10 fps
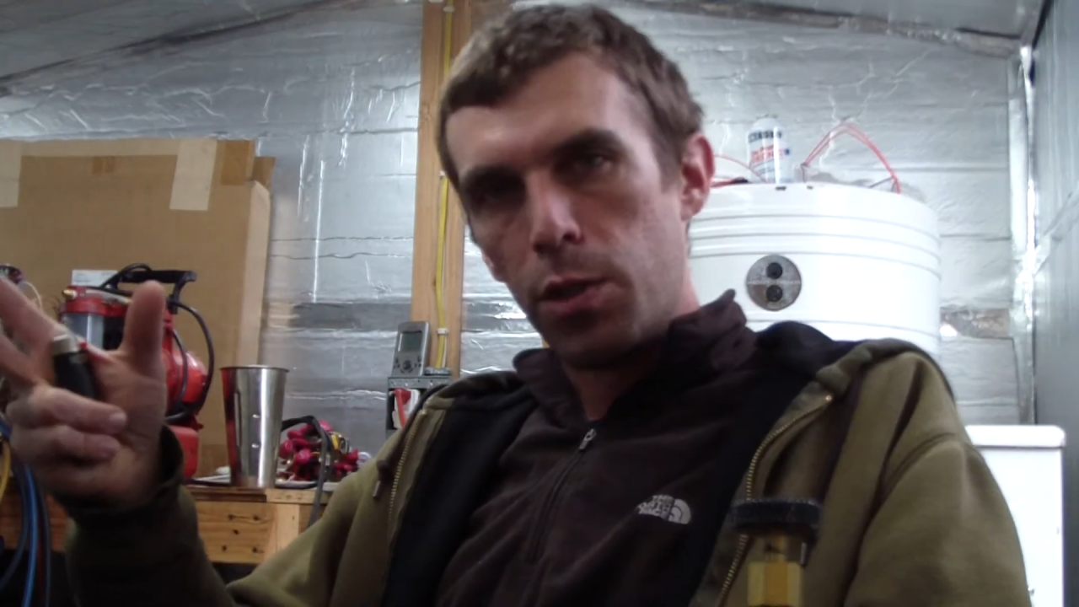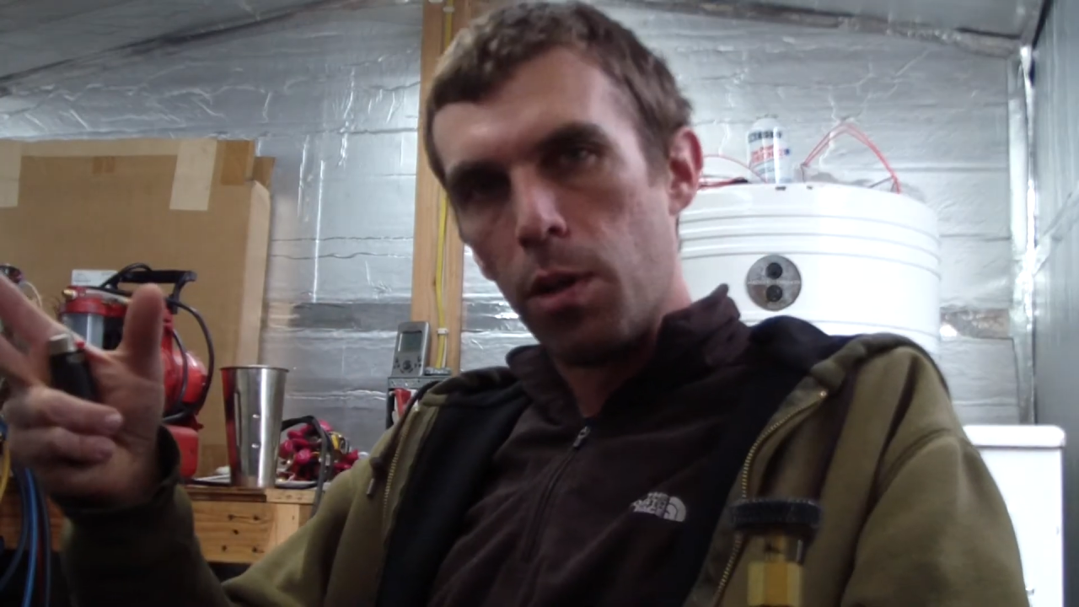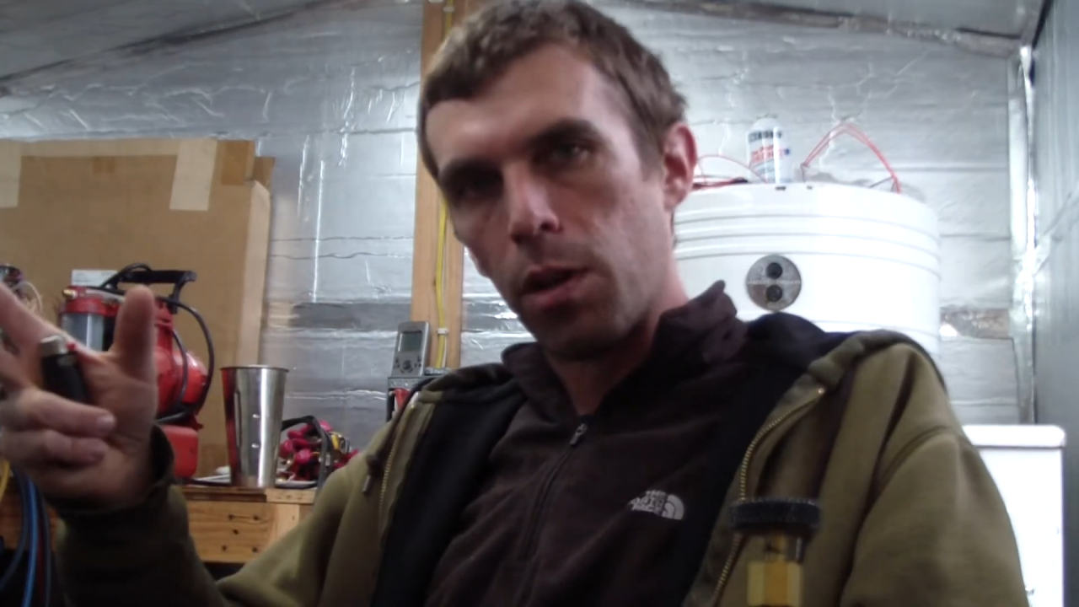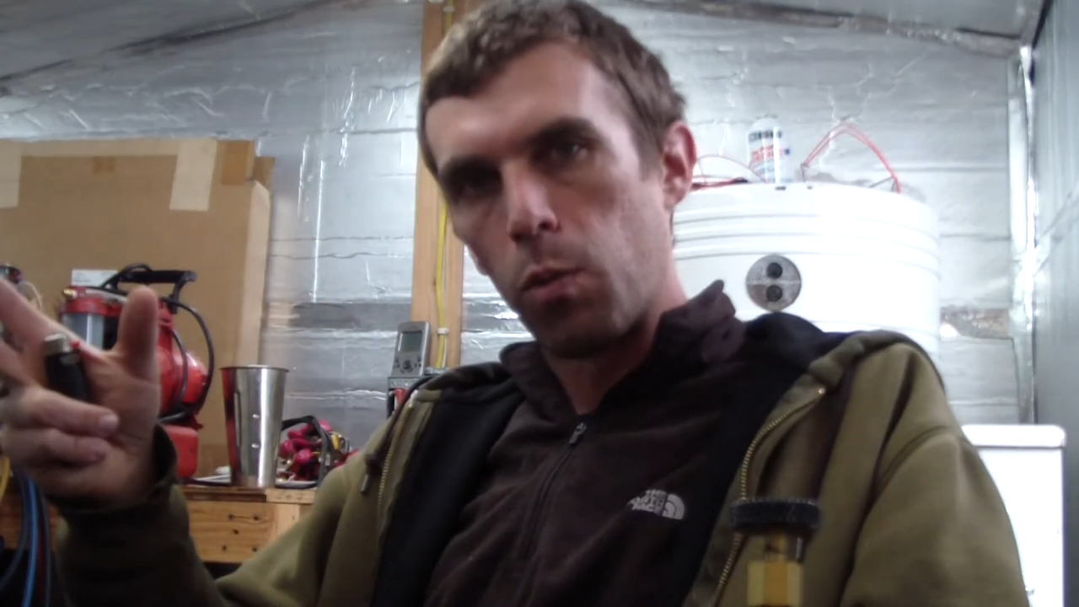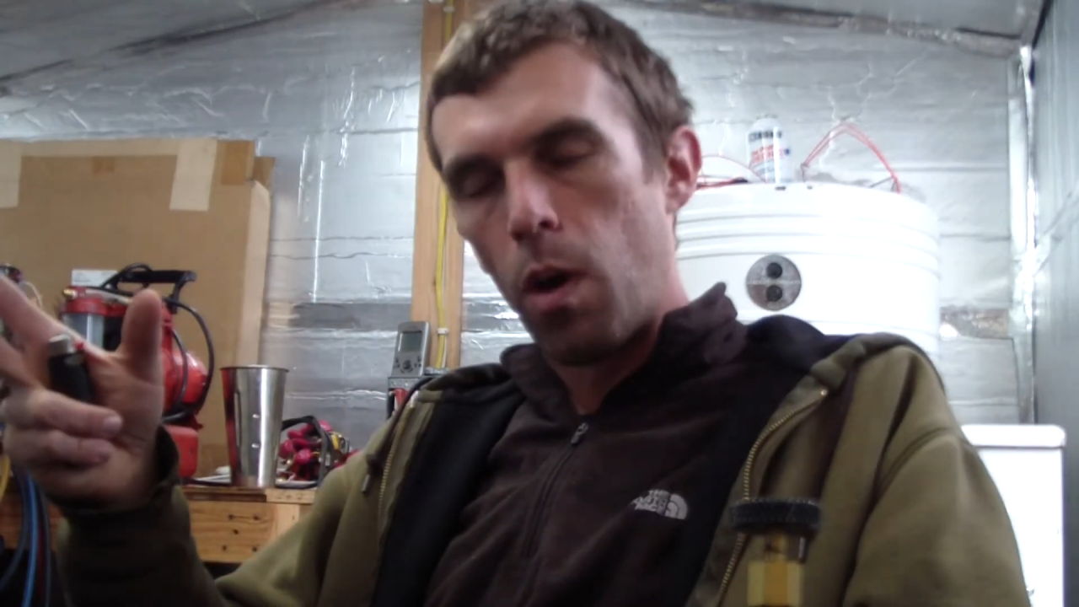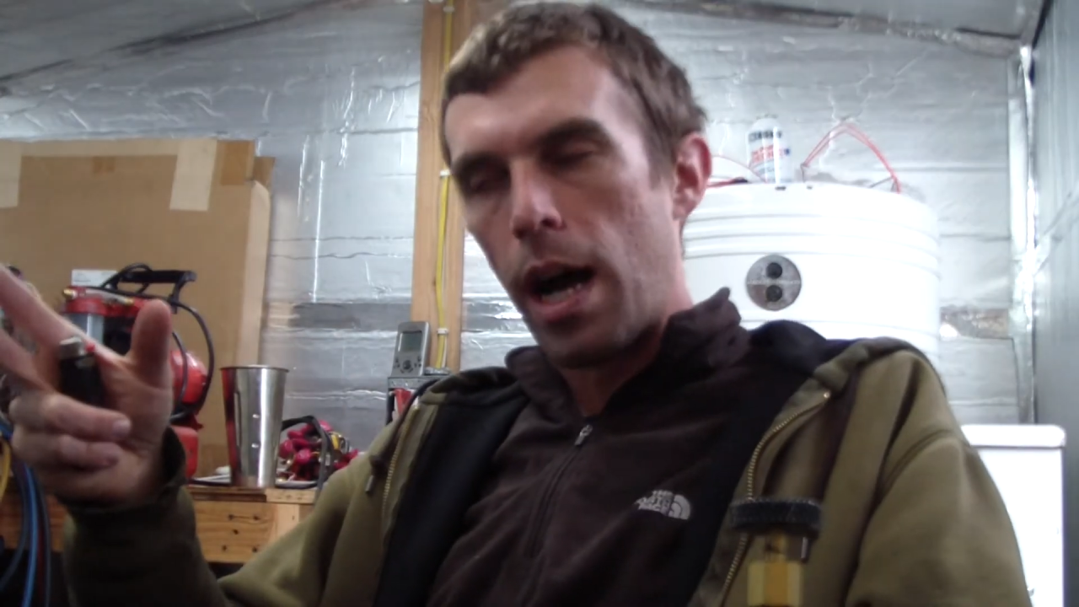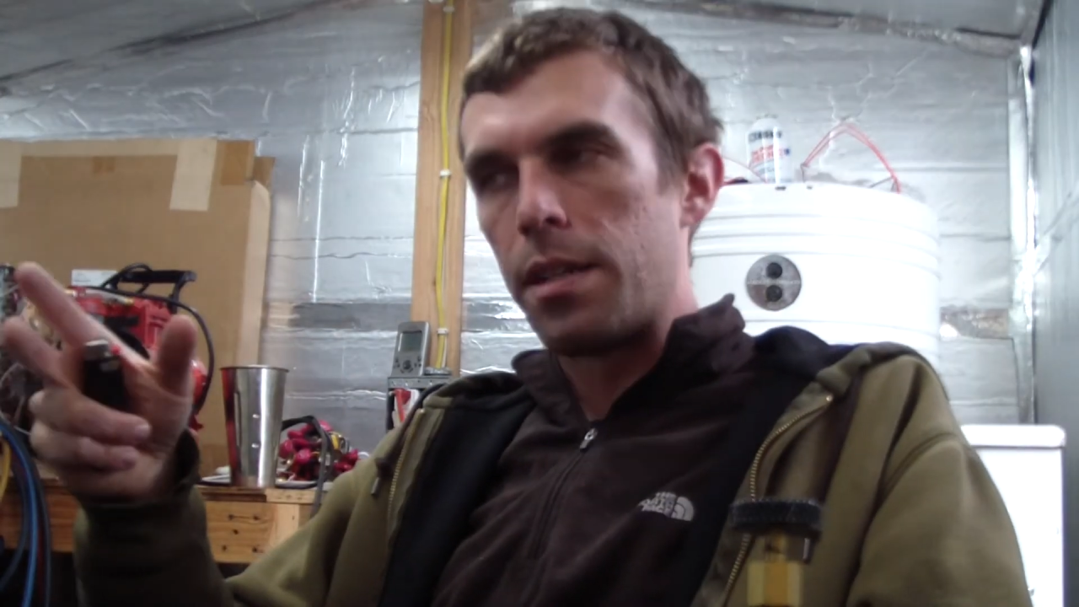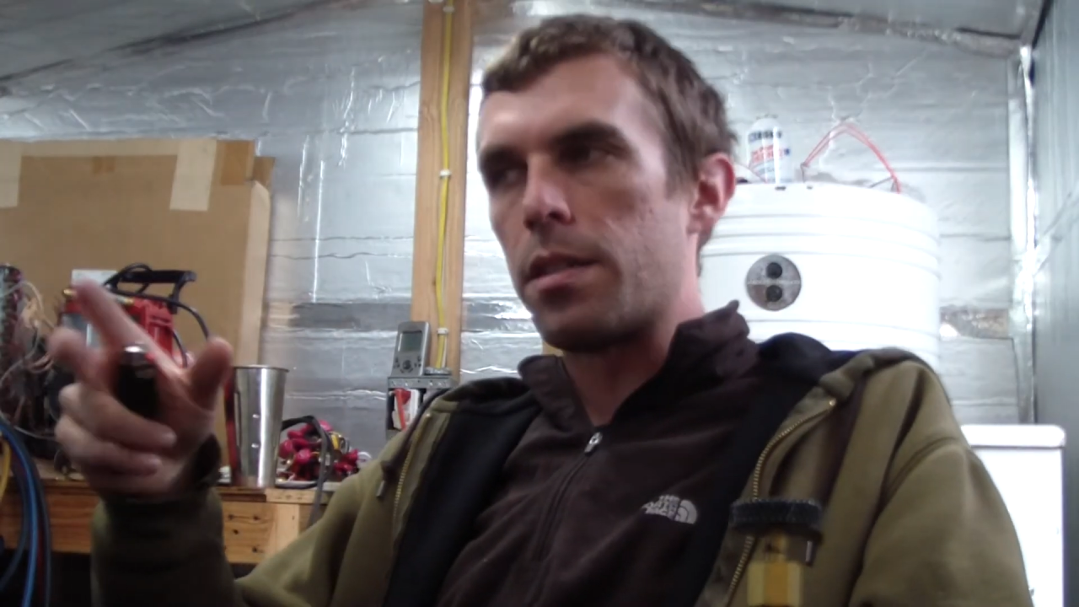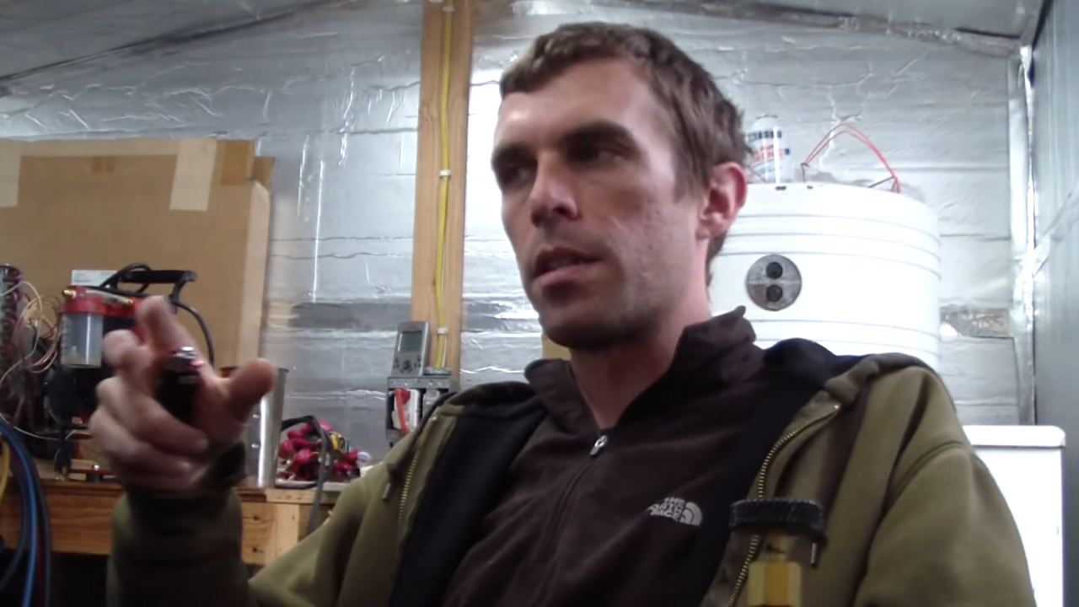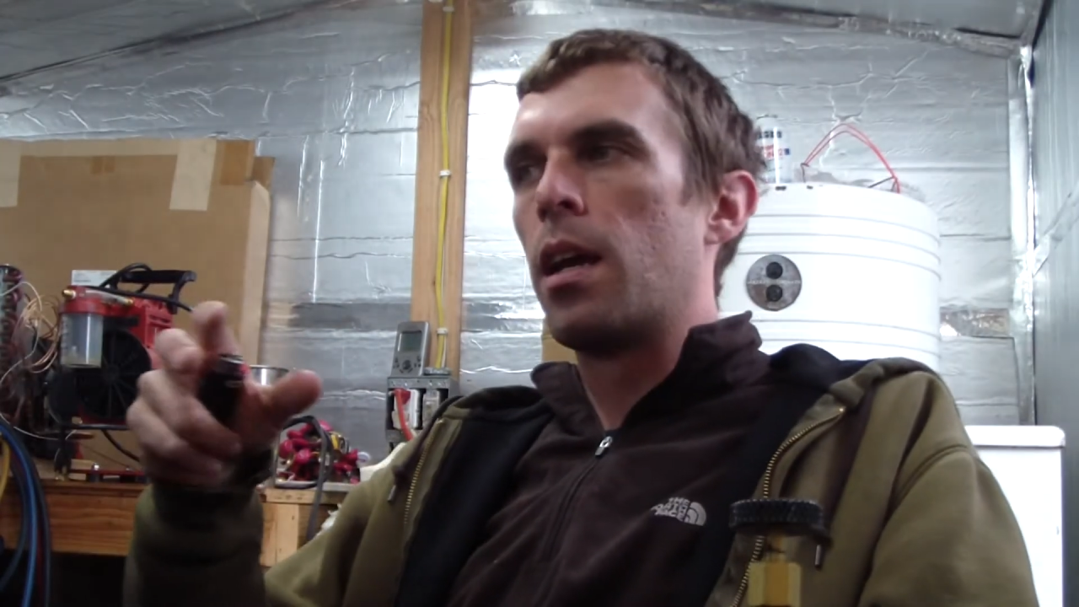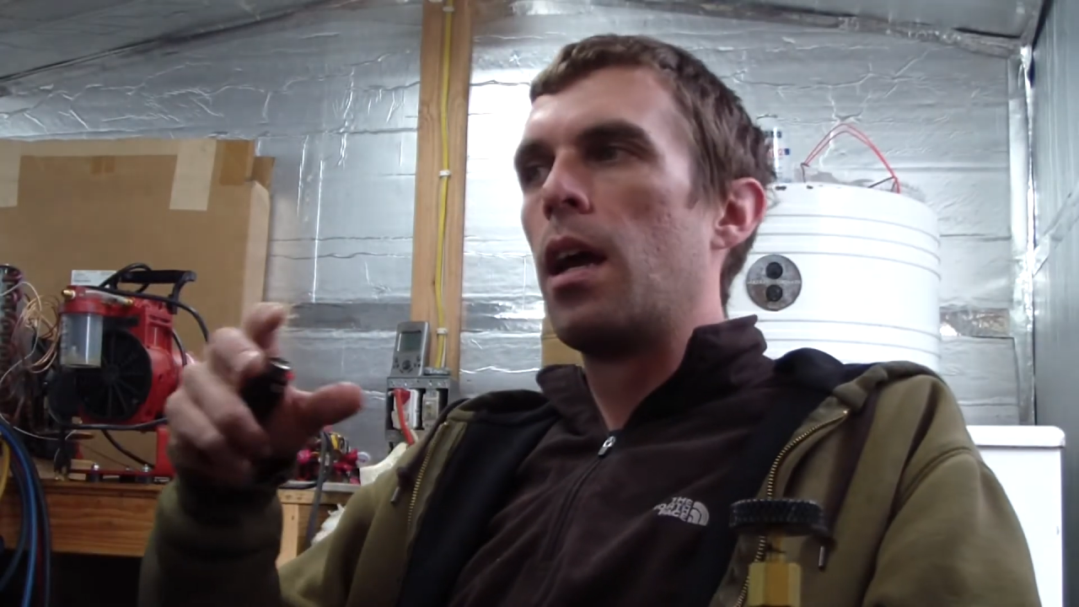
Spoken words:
200 watts.